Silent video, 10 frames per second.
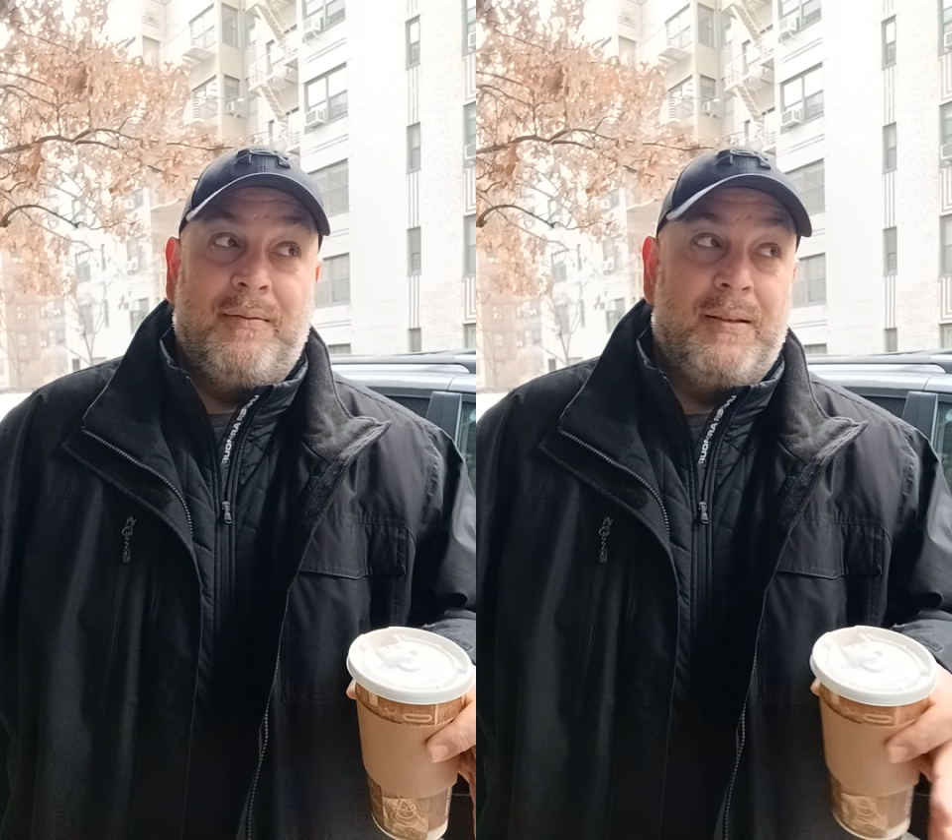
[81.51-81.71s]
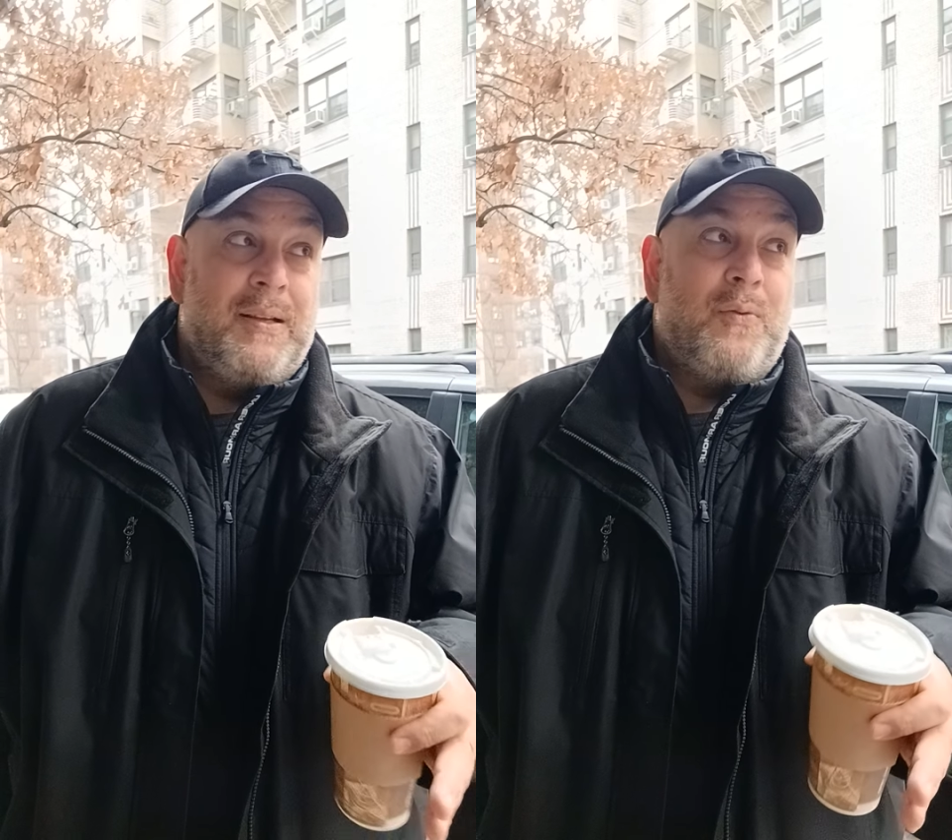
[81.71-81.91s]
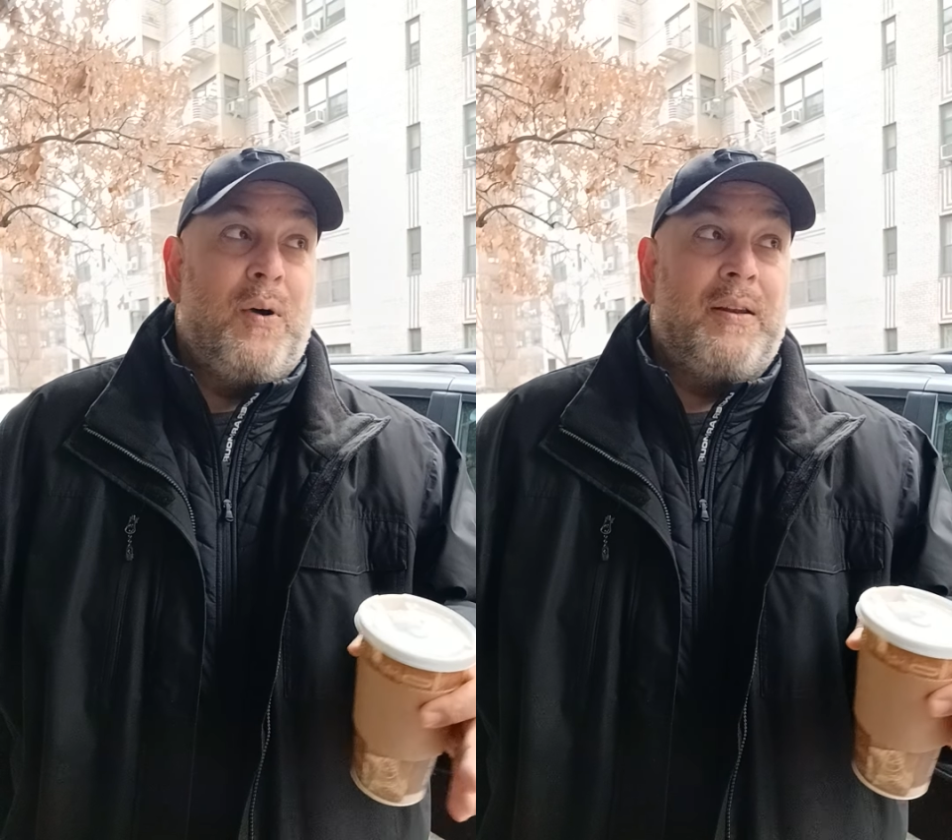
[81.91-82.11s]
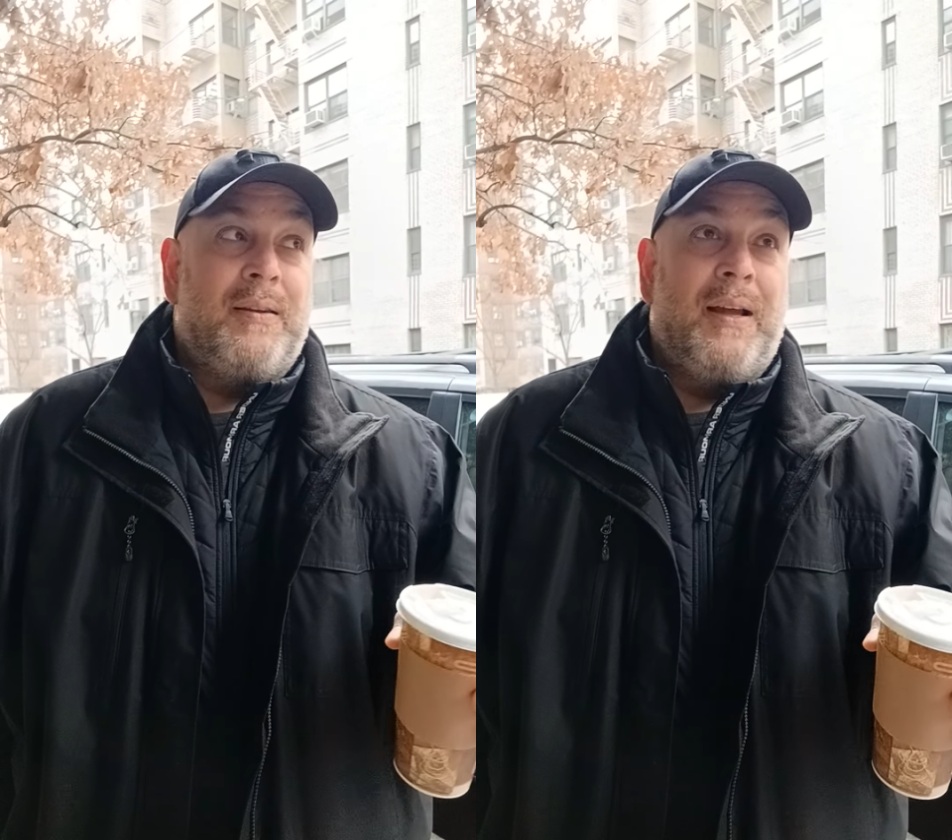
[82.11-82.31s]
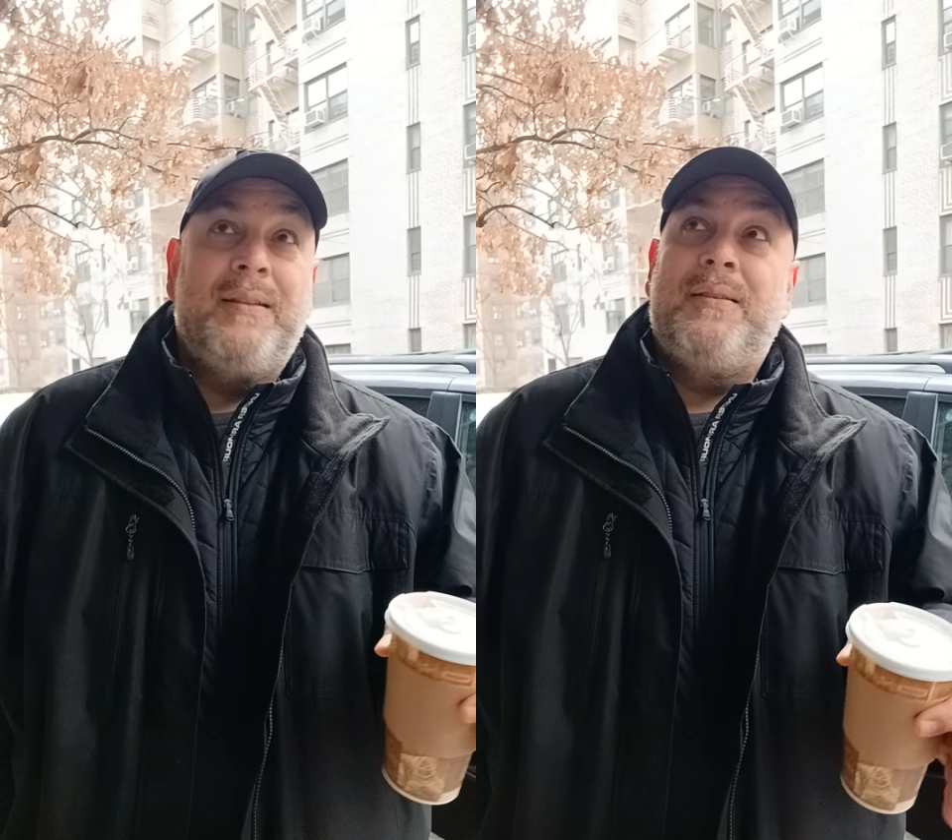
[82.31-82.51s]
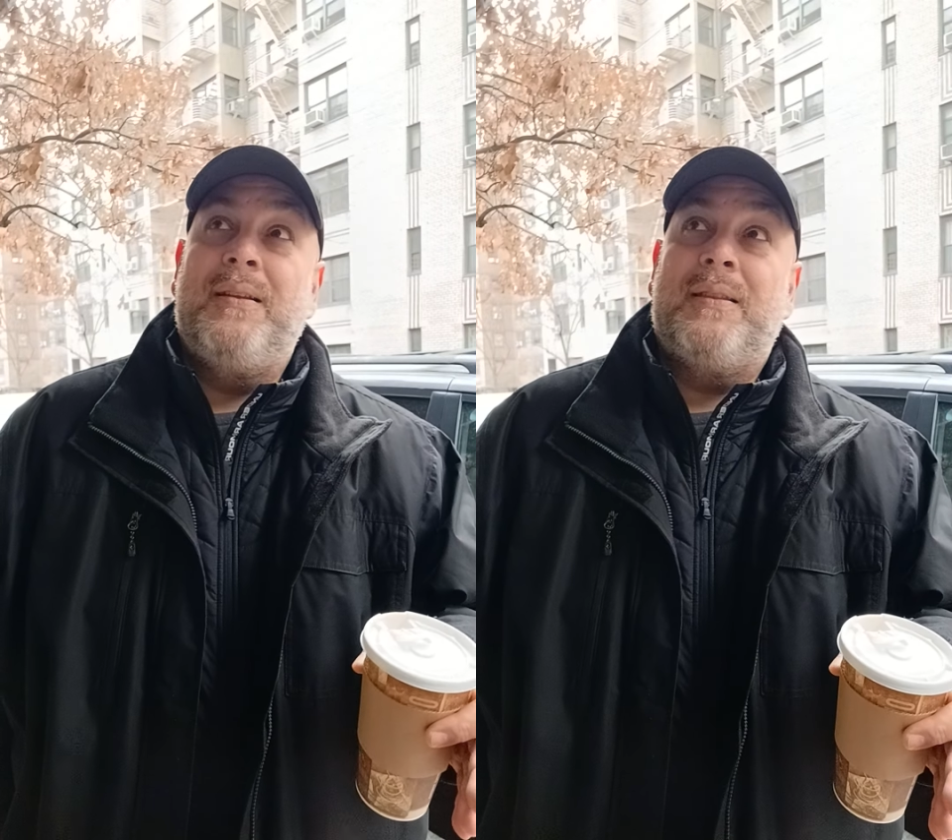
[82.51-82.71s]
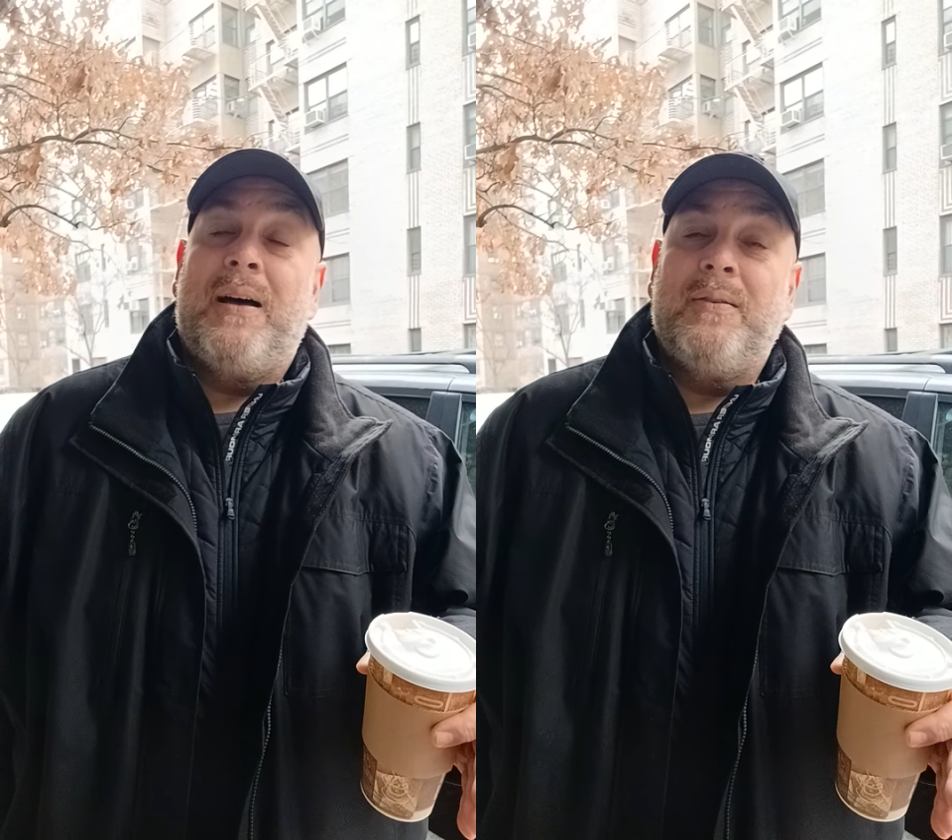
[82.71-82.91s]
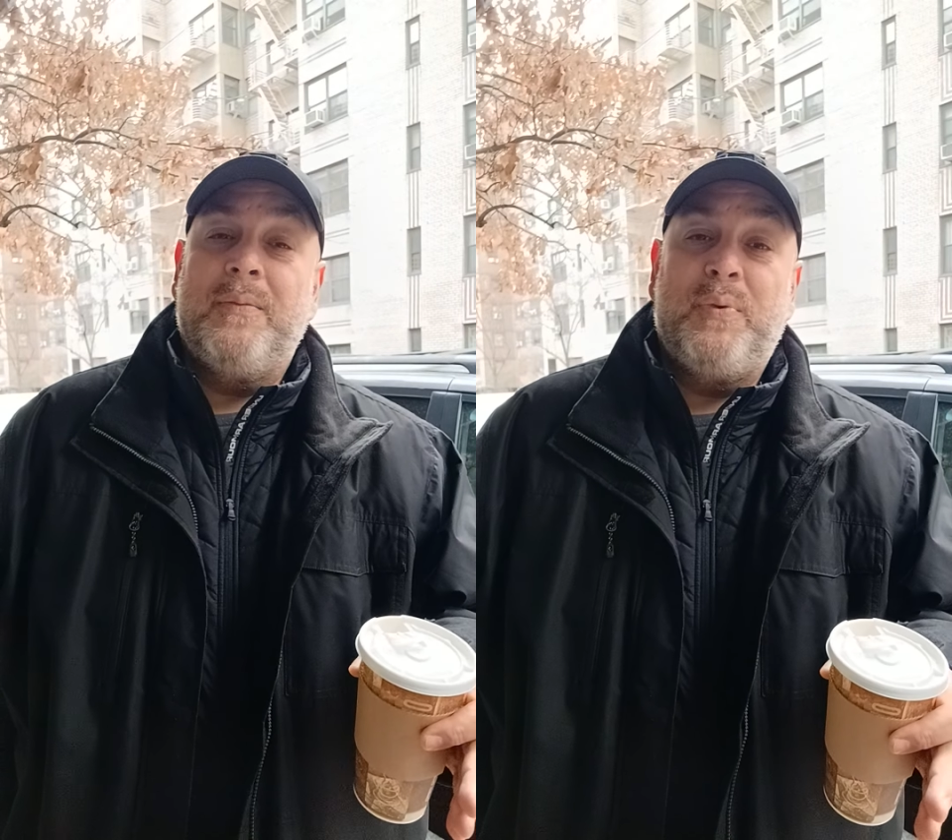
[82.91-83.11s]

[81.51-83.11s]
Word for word: There's like what, 19,000